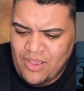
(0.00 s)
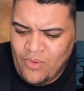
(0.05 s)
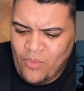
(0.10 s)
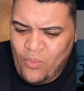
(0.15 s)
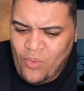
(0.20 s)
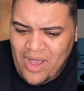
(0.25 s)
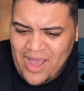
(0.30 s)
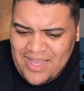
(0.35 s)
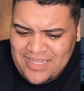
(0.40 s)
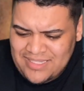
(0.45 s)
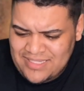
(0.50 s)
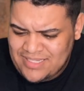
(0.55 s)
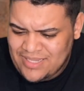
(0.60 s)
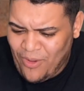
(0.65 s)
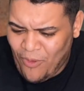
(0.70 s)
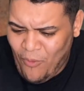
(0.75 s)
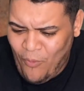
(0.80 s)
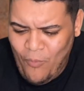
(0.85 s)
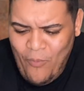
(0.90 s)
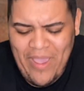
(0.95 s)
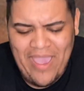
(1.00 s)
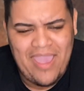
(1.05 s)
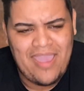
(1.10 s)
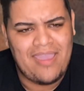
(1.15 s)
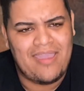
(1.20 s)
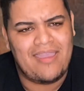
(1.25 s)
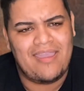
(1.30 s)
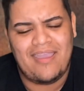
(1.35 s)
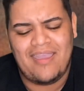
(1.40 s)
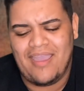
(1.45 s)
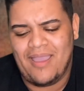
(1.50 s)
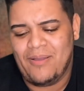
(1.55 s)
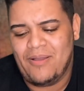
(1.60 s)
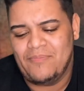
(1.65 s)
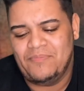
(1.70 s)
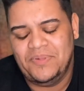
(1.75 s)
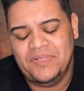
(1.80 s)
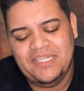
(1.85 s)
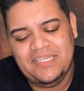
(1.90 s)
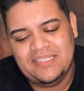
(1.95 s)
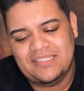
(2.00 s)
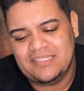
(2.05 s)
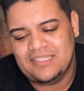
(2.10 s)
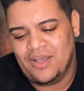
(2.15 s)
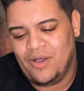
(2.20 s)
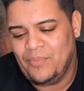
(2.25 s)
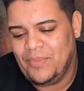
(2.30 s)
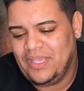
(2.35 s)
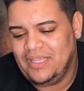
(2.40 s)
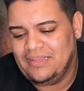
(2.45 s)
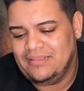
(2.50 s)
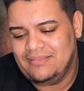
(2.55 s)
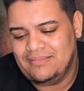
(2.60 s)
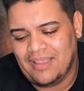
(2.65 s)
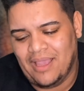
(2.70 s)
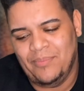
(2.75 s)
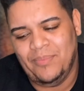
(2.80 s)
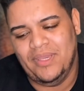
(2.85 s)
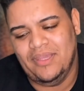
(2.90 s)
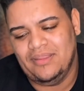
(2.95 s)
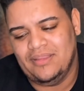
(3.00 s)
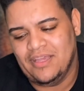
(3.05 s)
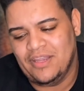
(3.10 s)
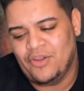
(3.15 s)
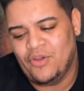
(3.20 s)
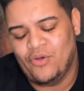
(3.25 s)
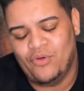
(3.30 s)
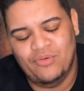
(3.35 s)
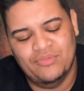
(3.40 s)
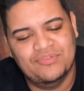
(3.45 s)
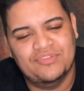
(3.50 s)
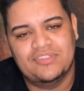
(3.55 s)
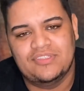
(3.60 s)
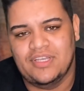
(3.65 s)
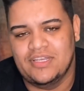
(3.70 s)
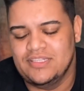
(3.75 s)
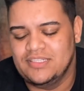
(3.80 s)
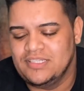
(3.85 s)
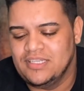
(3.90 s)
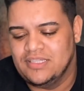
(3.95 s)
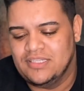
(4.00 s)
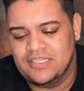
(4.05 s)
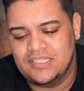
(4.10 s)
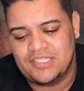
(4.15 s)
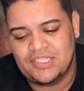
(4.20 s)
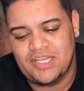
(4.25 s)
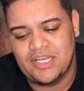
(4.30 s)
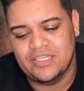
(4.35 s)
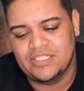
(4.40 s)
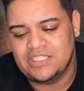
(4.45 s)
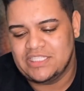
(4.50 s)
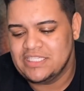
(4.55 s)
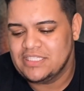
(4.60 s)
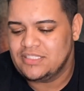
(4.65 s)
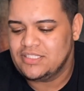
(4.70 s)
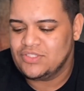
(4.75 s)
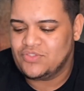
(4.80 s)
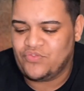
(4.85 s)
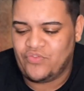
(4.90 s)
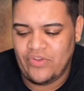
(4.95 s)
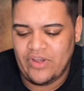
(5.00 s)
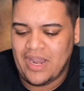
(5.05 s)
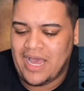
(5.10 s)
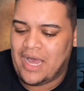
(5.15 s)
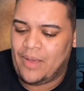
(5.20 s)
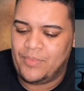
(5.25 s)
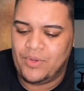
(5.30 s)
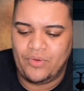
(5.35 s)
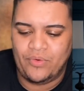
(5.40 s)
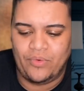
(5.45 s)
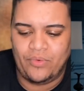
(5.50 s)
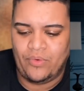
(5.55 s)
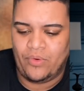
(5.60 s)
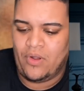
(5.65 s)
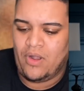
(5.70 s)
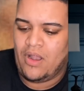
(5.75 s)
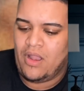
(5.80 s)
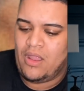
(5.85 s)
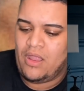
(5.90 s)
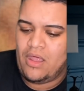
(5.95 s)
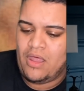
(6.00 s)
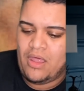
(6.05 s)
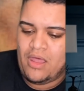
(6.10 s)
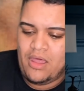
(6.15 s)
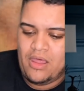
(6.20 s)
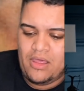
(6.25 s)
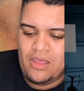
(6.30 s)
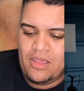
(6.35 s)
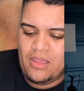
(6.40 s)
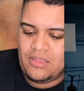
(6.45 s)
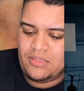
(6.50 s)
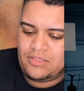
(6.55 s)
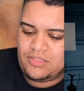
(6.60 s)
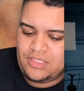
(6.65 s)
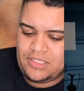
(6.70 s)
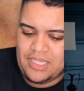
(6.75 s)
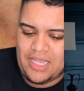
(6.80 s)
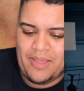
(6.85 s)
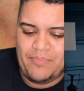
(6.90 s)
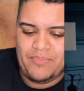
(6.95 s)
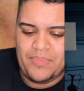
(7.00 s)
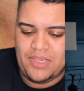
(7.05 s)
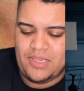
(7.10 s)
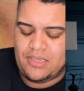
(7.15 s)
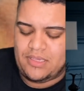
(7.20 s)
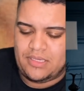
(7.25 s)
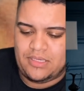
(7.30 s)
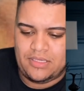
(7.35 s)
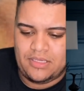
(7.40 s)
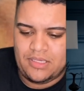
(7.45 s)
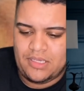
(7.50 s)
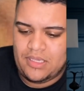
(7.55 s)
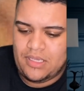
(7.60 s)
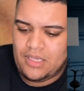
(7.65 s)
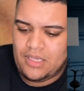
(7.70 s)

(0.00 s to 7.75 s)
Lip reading: What? Wait, please tell me Demi did her own stunts in this, because this is phenomenal. Demi.